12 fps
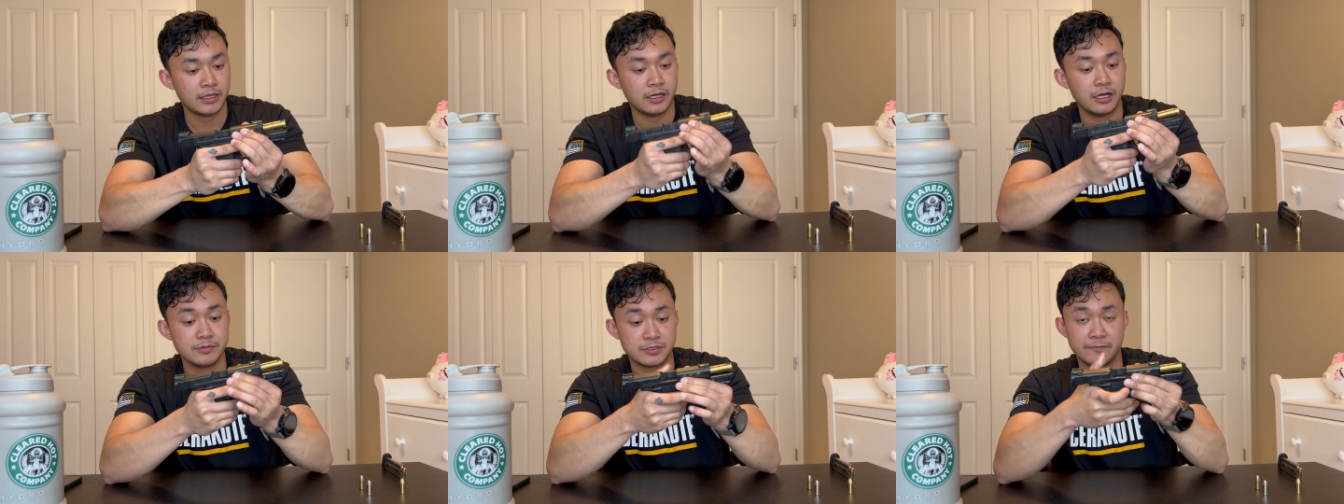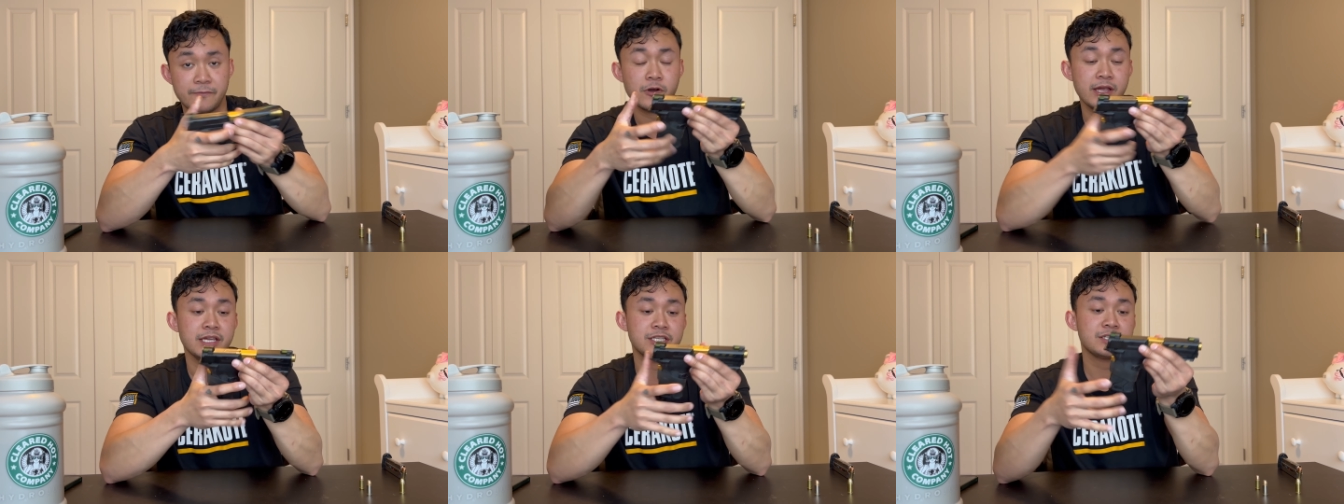So
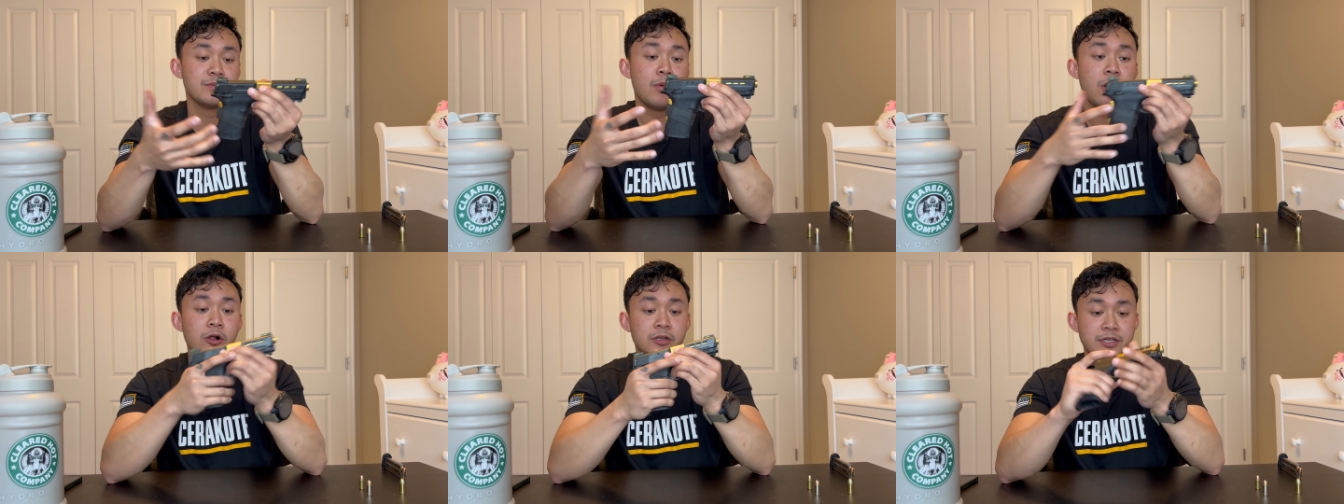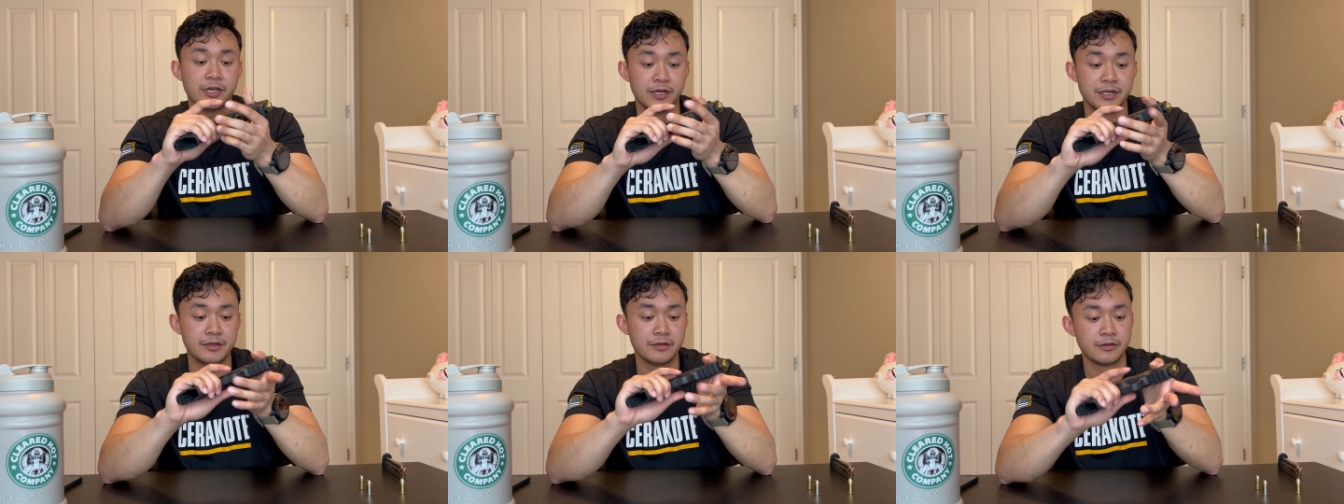for a small
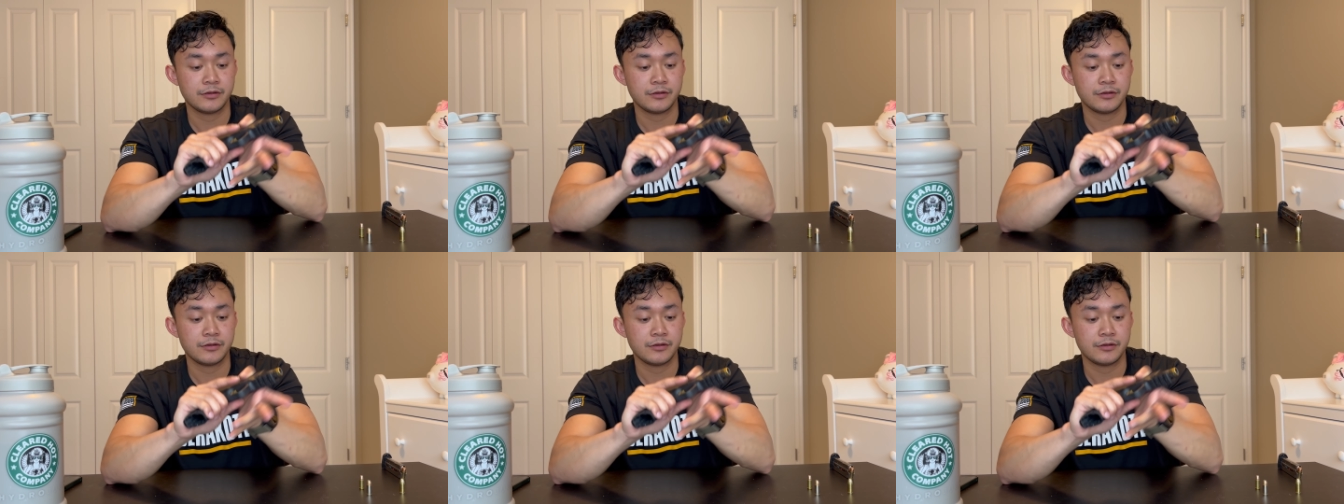gun,